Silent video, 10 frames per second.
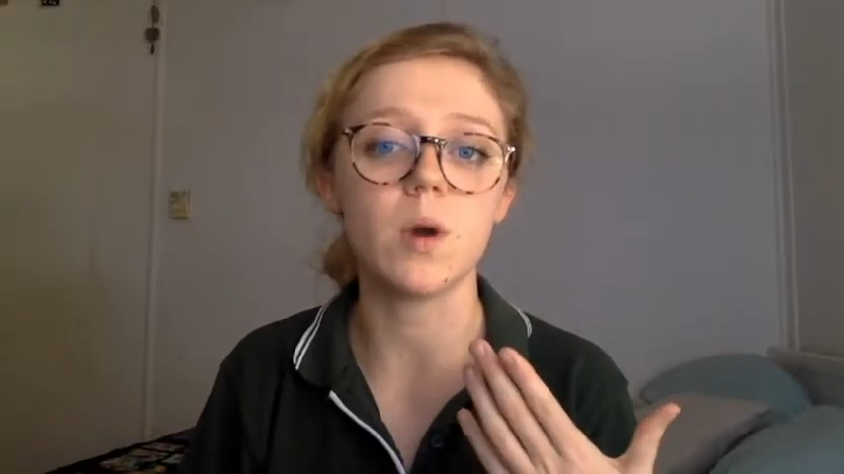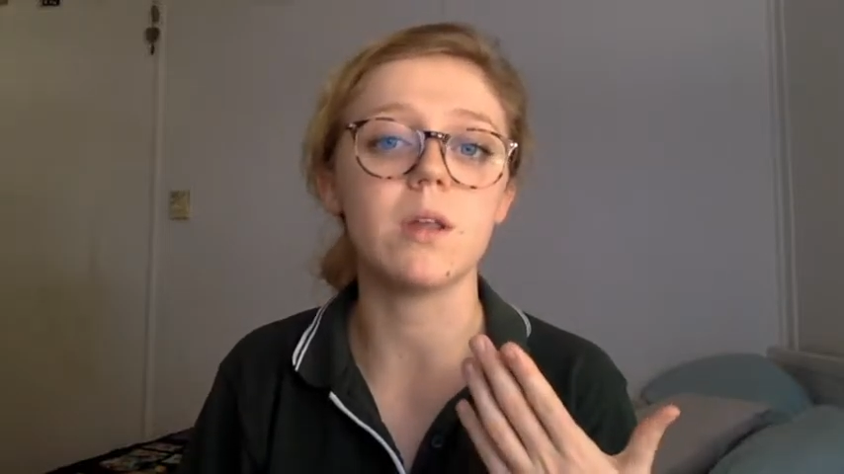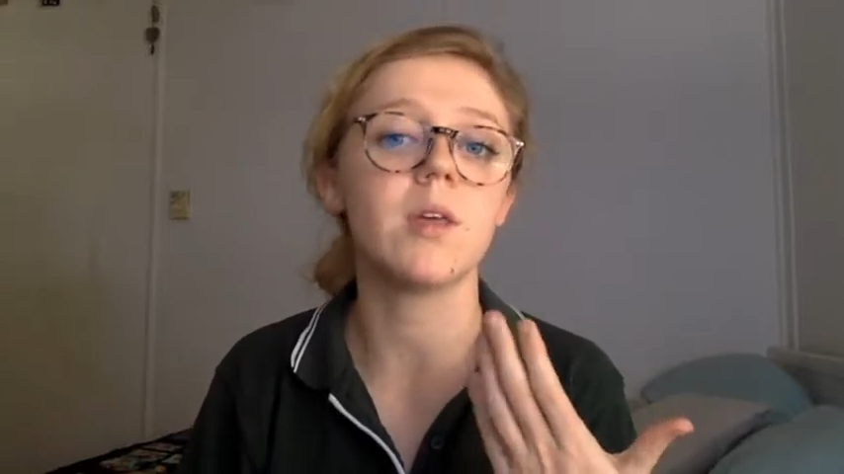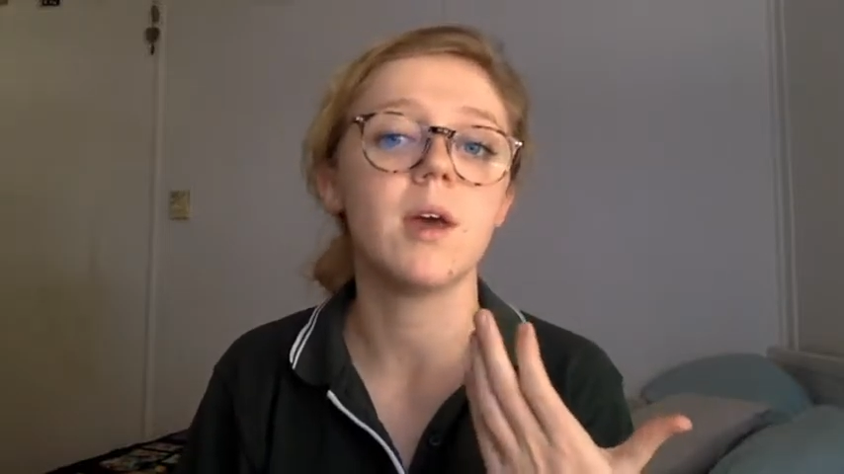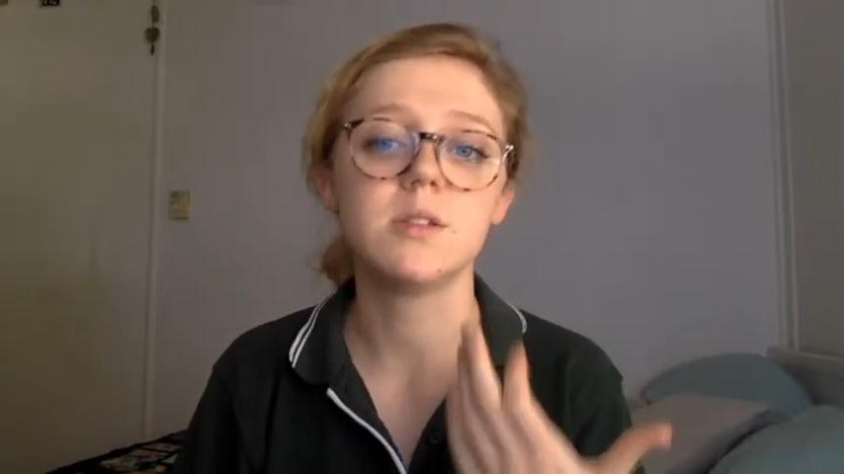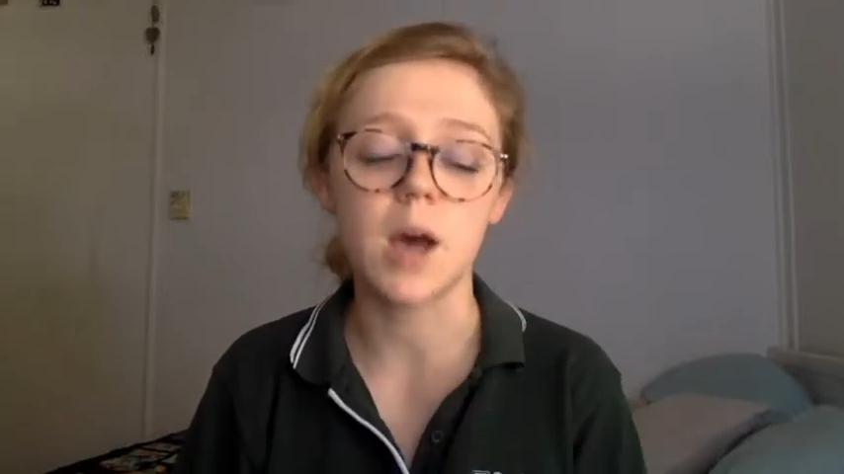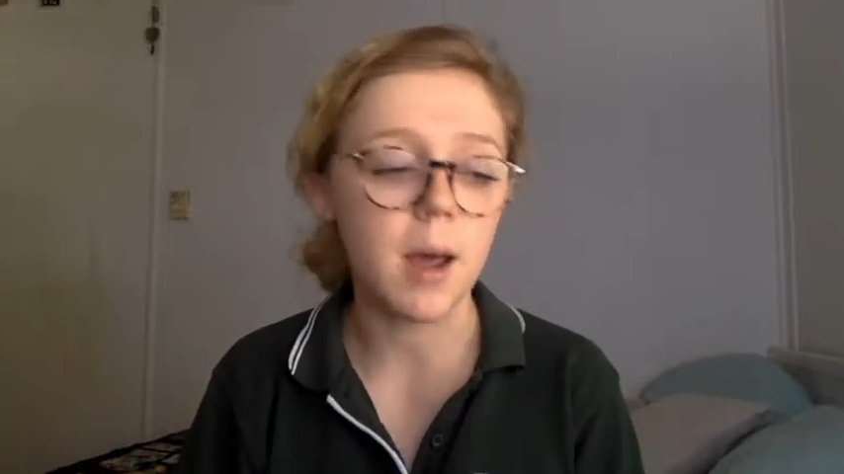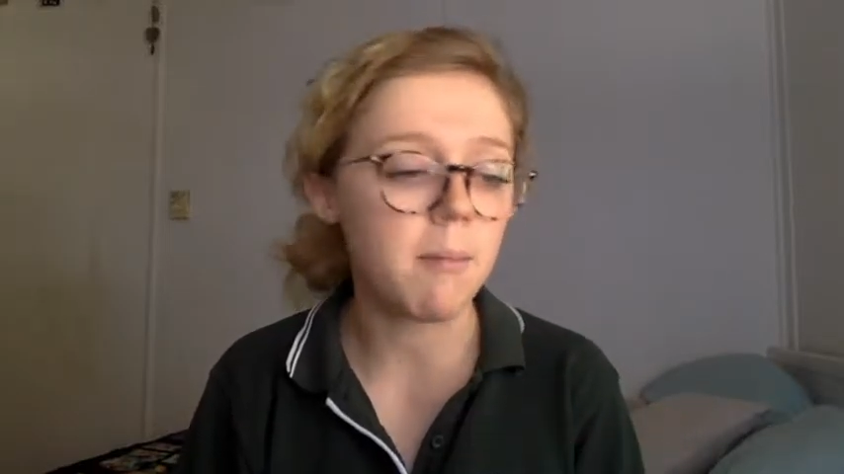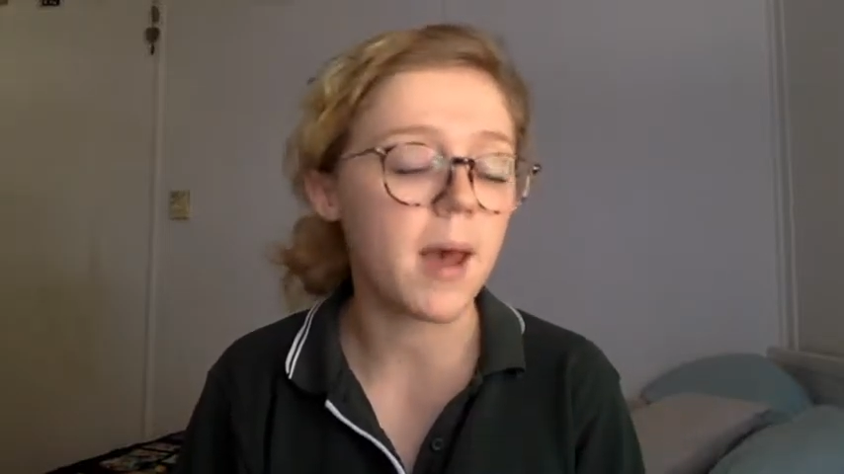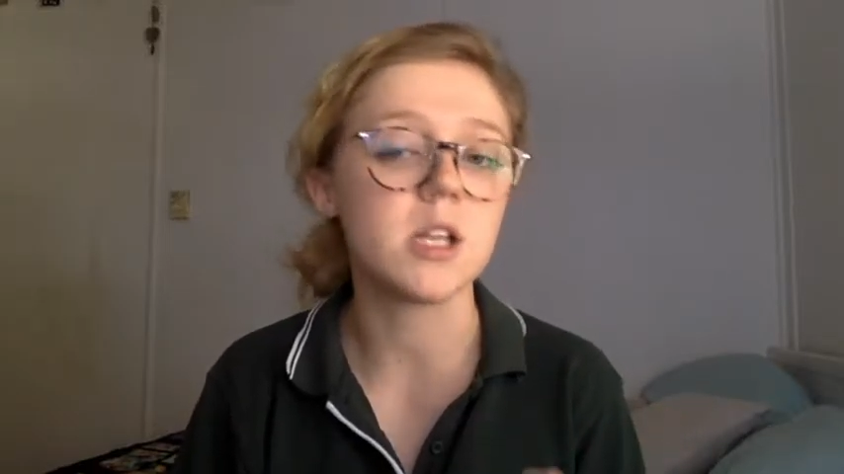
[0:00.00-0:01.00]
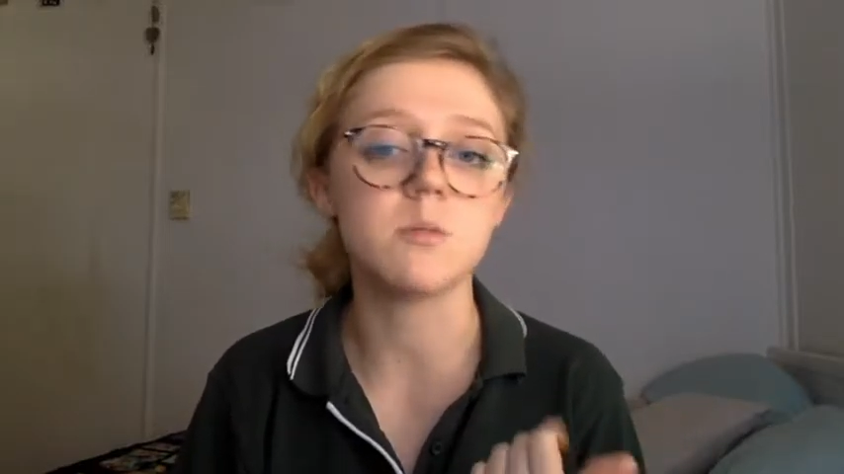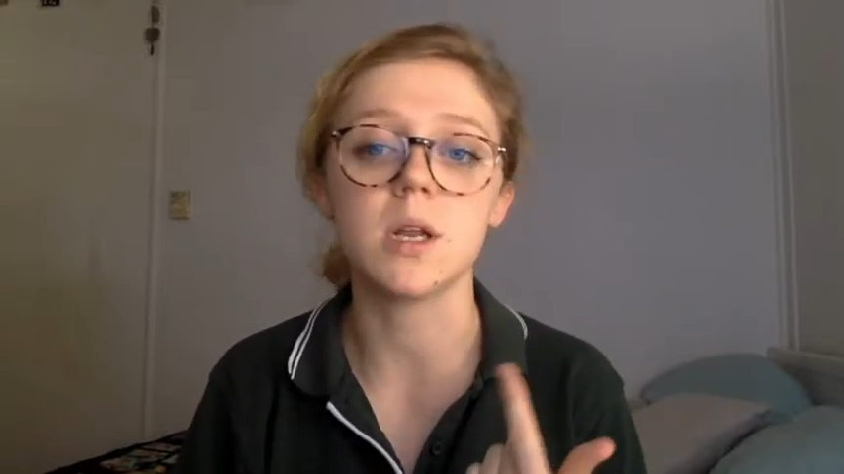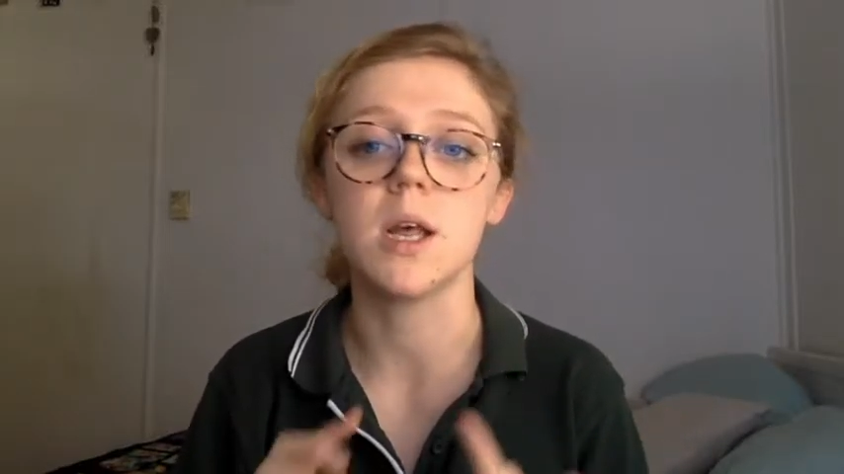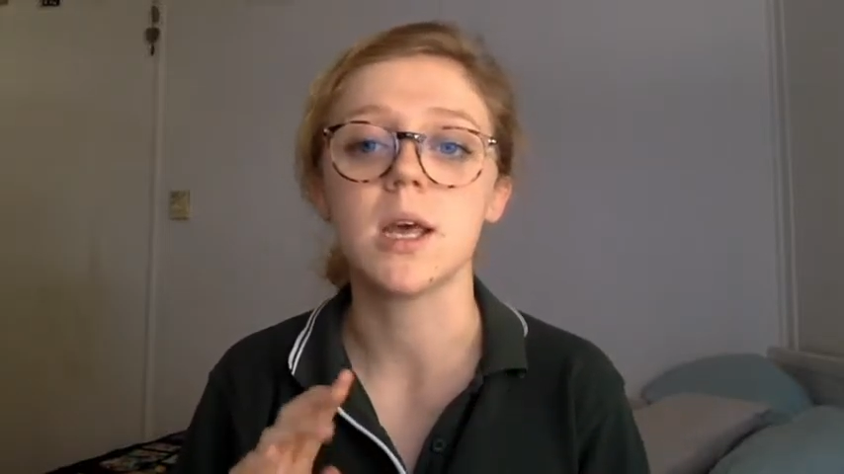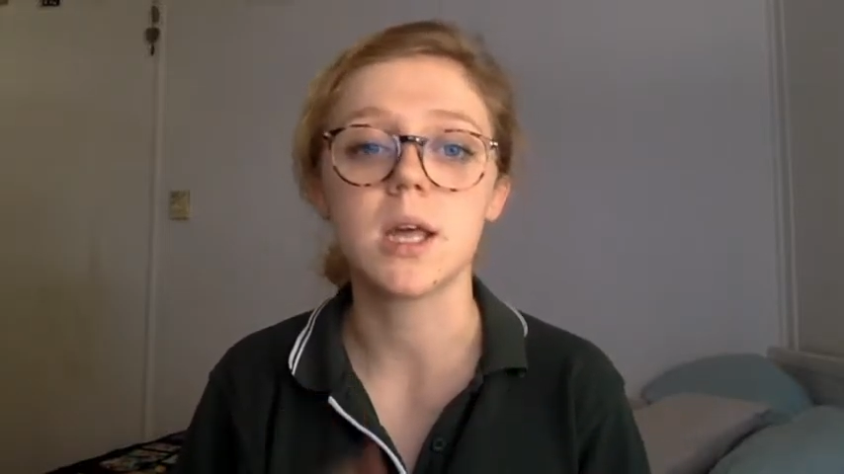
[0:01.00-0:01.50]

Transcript: with time management,